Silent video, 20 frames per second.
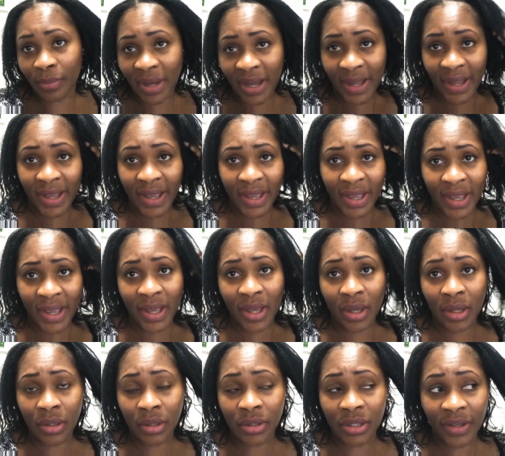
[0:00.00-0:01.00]
my
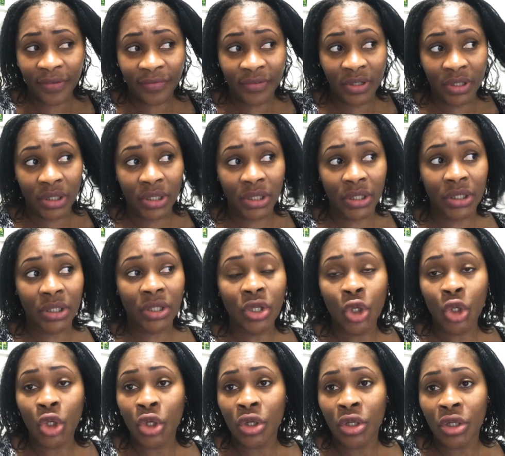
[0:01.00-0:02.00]
hair definitely
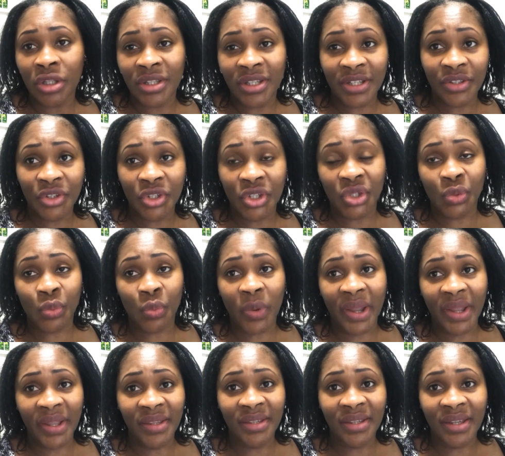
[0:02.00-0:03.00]
did
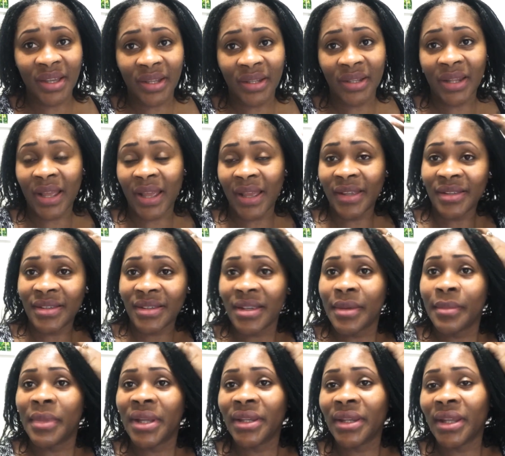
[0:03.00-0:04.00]
sweat, and hence it
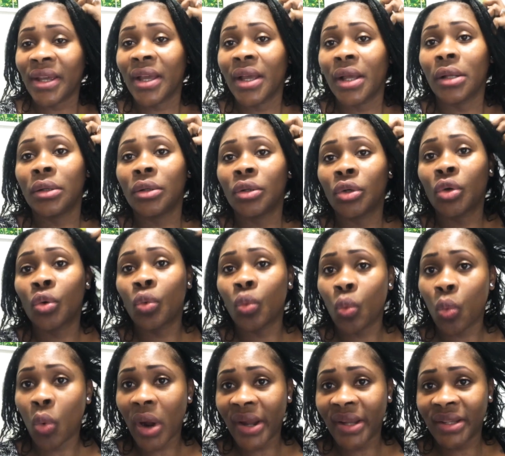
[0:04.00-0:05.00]
made the hair look
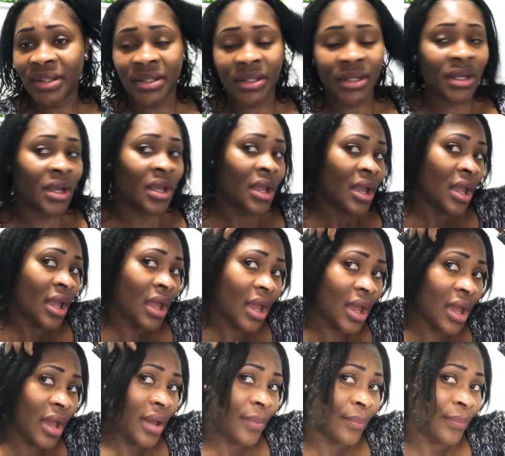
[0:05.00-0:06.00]
wet.
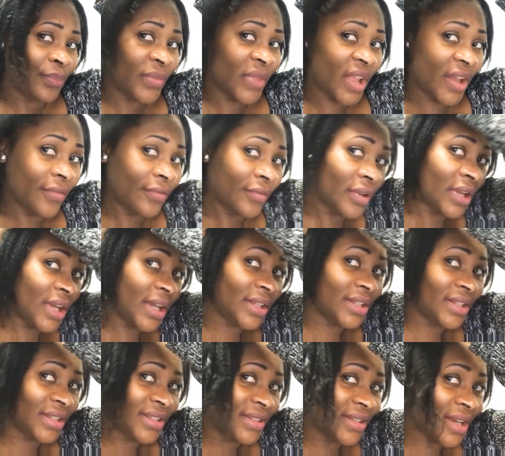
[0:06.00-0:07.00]
I feel like
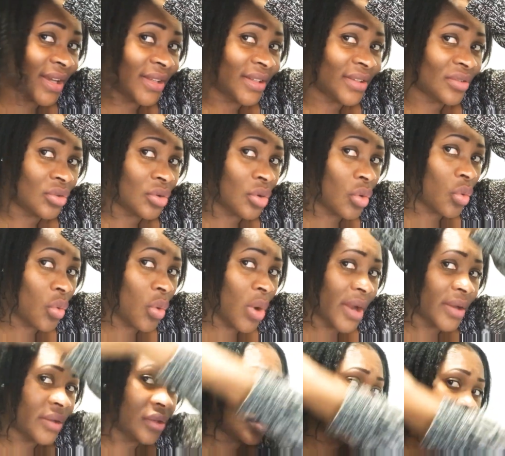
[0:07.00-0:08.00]
this side is not
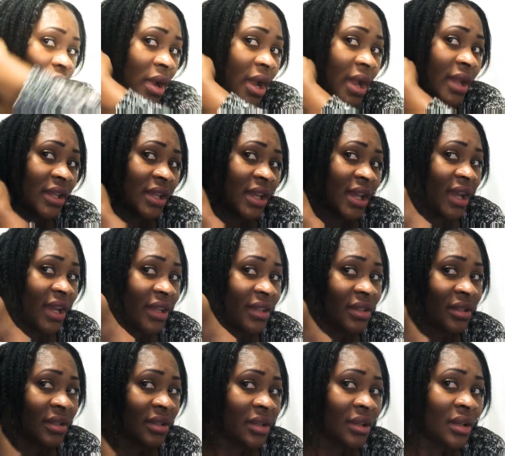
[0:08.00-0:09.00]
quite dry
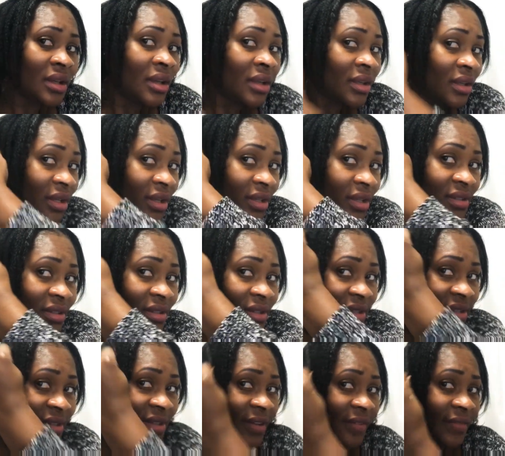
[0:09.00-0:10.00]
yet. Yes,
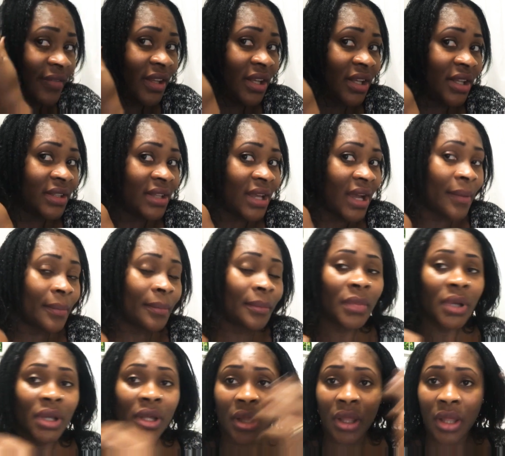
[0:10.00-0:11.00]
it's definitely
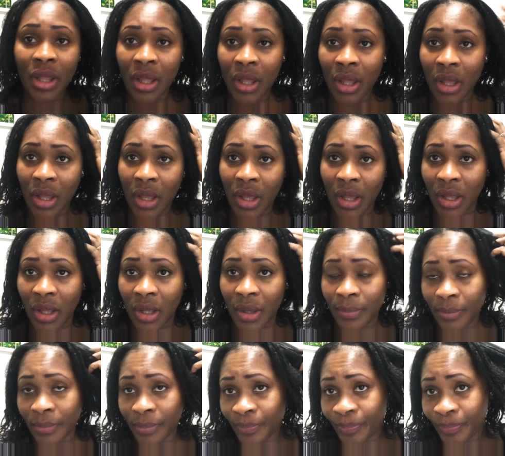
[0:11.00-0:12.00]
damp.
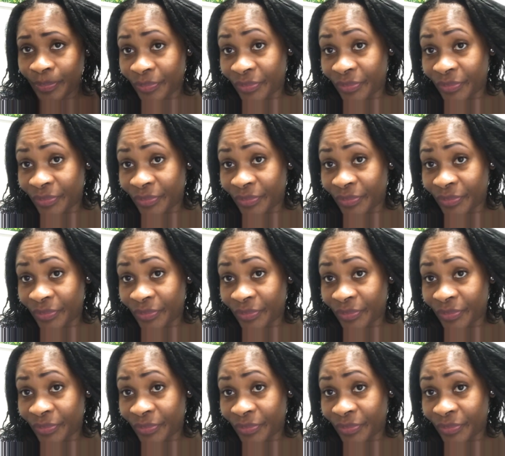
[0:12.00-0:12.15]
And